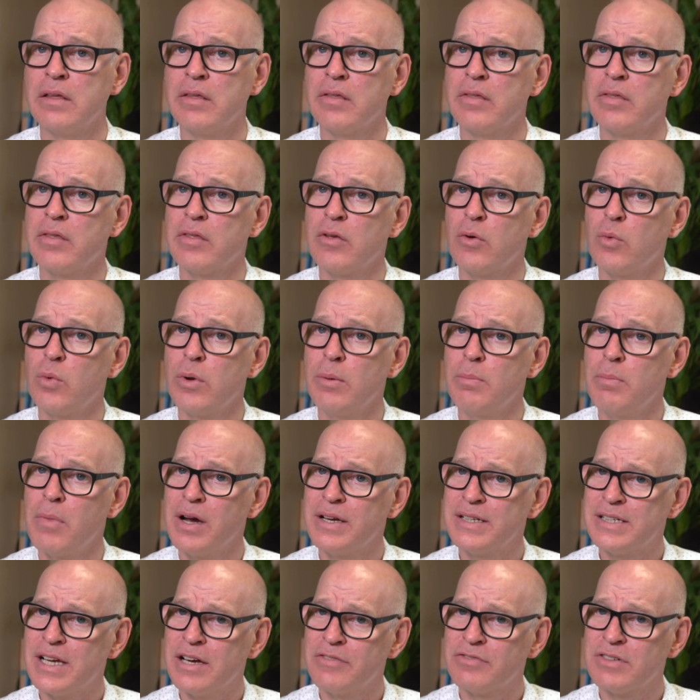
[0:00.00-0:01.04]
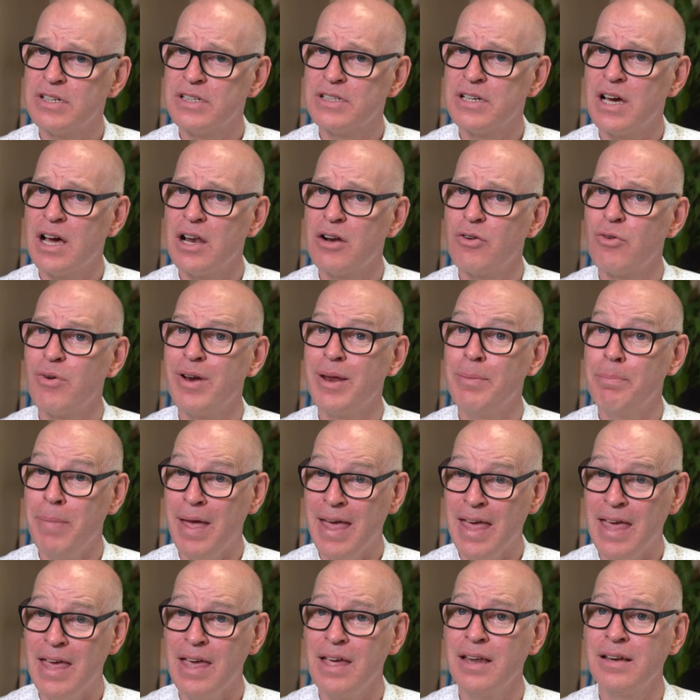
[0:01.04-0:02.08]
So we might have to tolerate
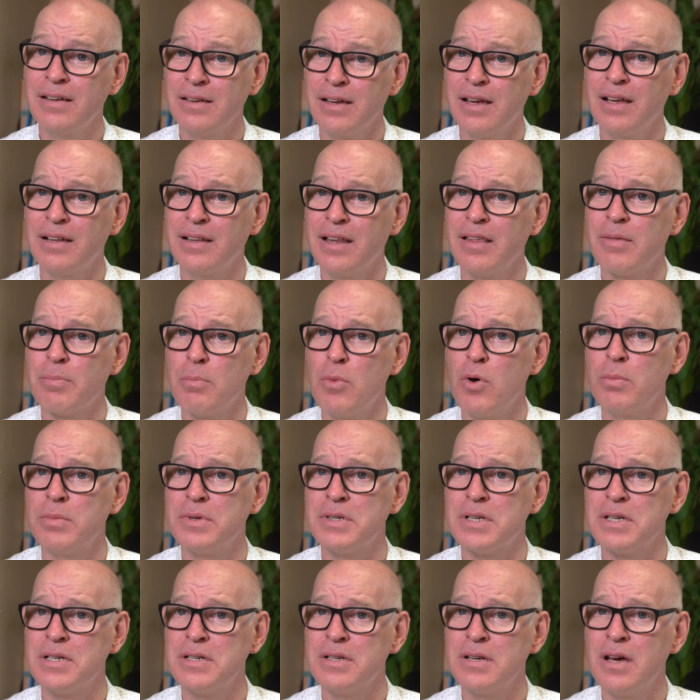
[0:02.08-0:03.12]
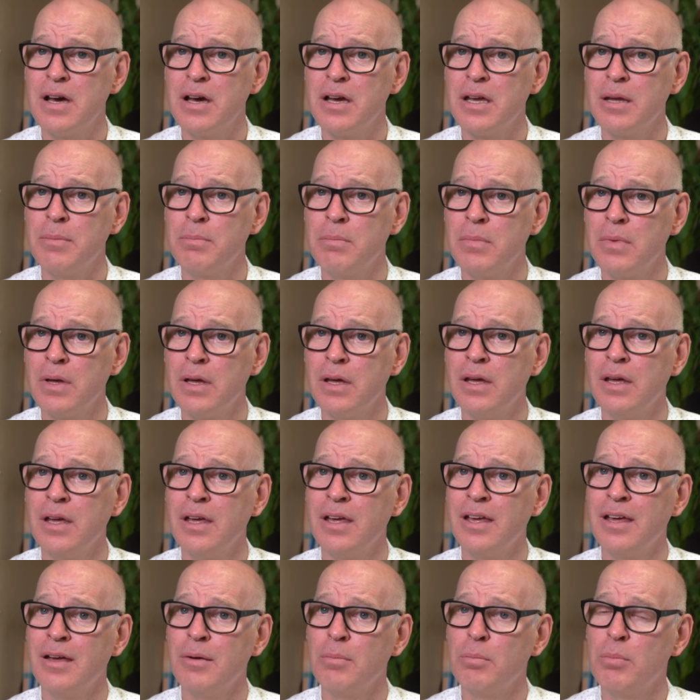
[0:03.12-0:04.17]
pain at this moment in time,
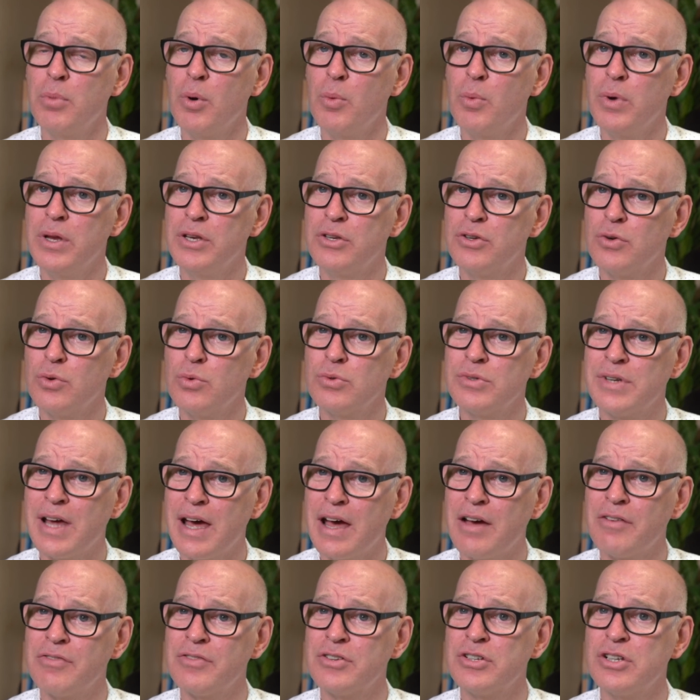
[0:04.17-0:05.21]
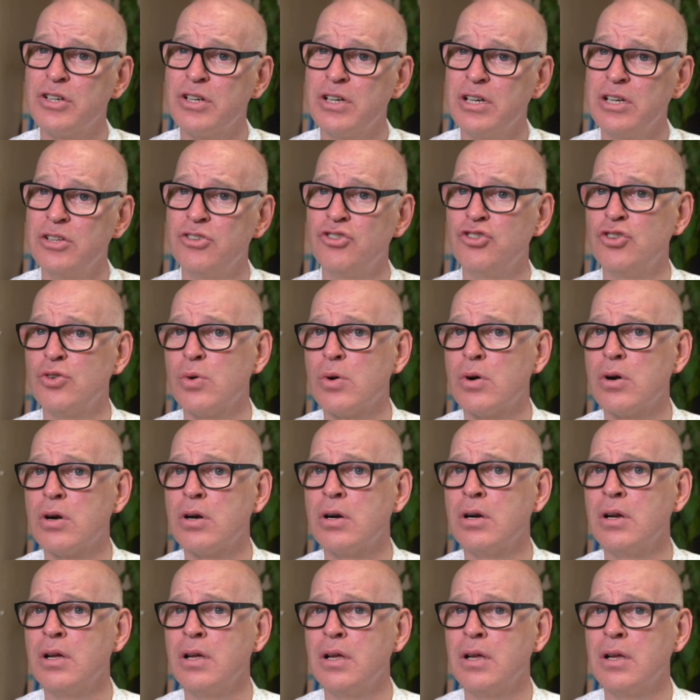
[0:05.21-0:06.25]
but we don't have to
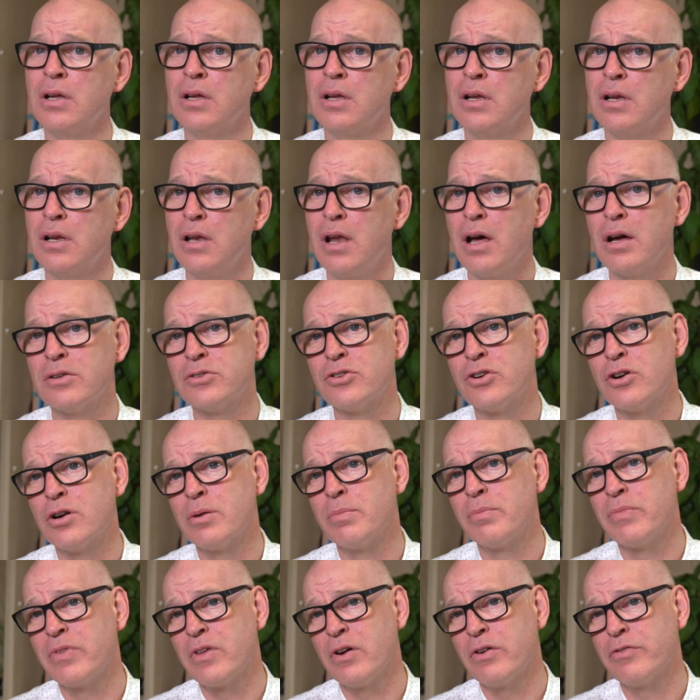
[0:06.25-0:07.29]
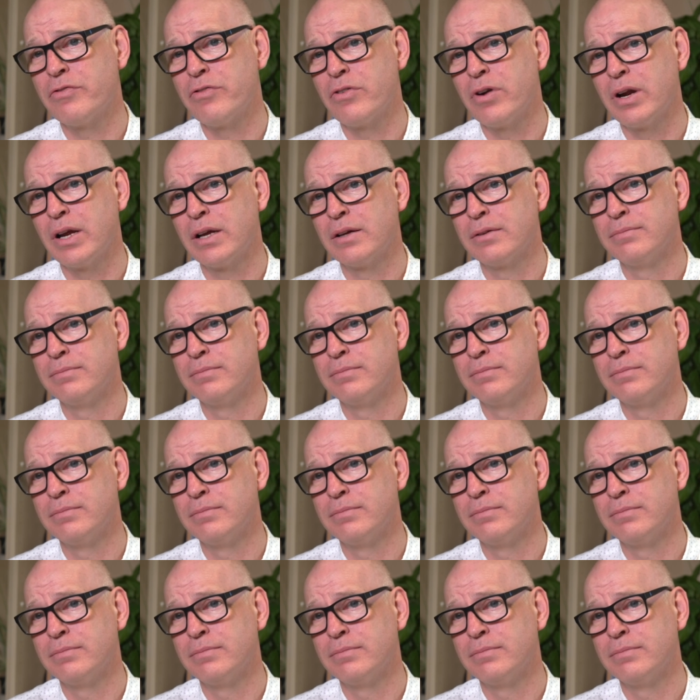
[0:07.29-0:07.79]
endure long-term suffering.